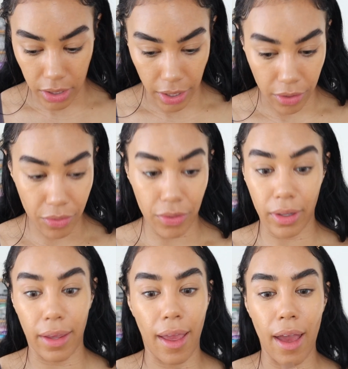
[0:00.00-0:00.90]
stick for
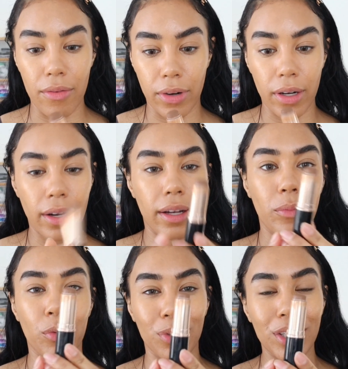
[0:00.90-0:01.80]
like ever, and
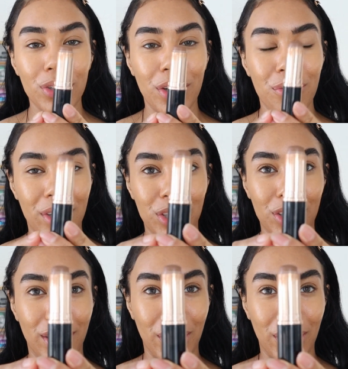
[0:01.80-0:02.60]
I'm really trying to finish it.